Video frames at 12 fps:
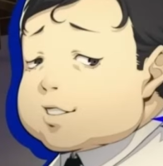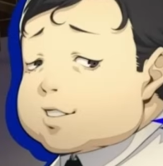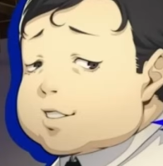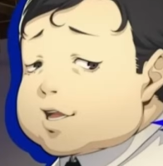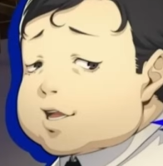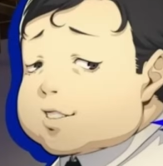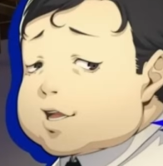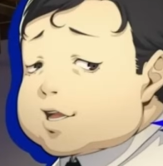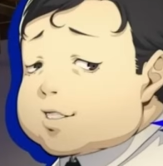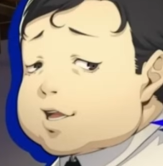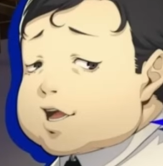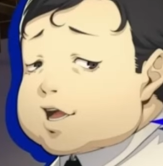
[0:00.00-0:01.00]

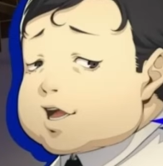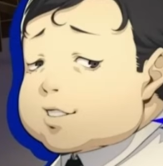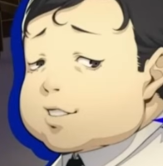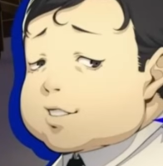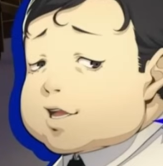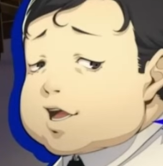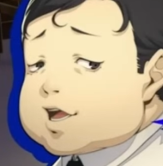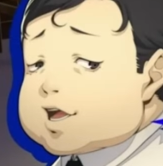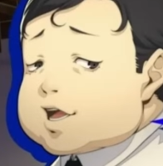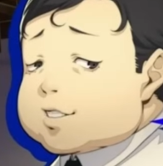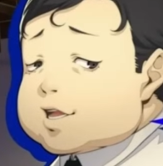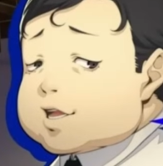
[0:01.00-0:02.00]
Suemitsu is the single
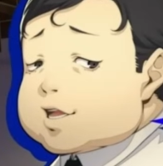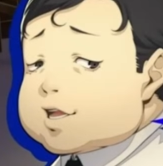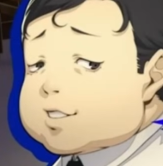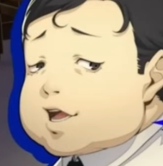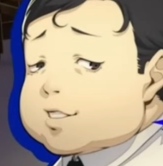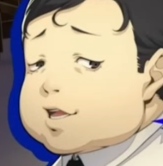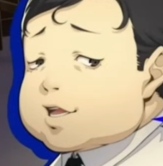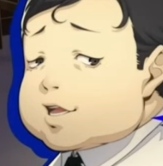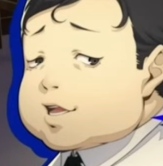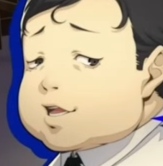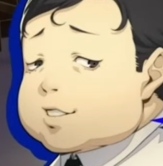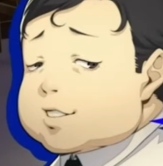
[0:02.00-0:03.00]
most detestable
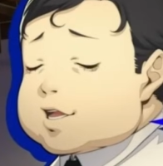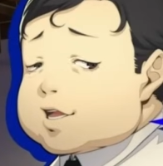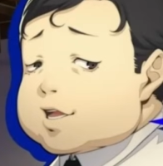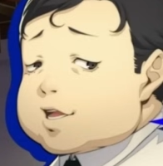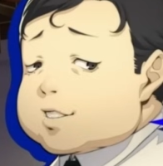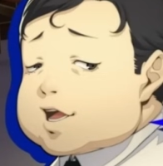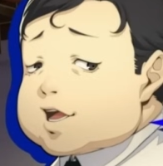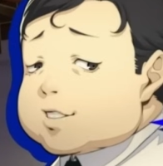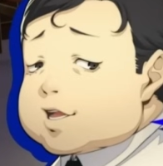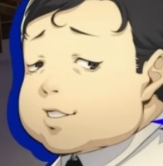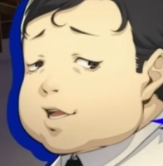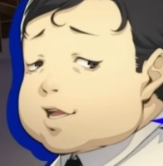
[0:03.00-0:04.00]
character
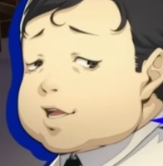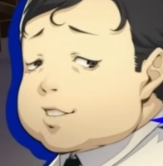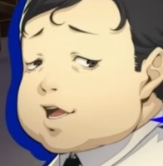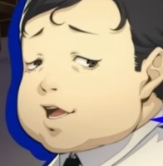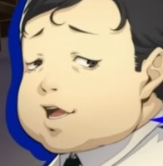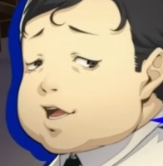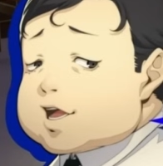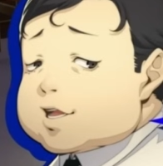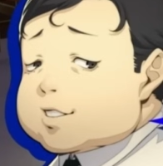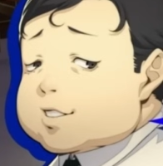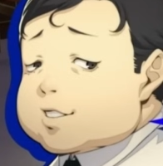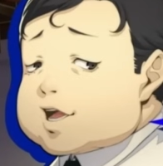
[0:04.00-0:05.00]
I've encountered in a
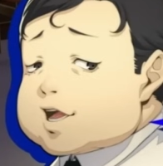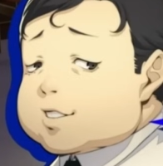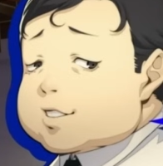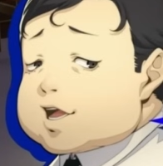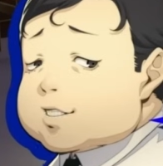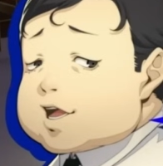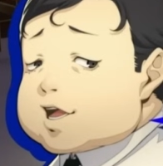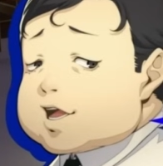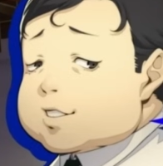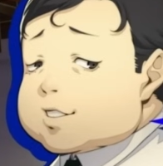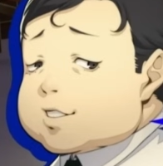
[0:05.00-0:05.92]
Persona game. That isn't a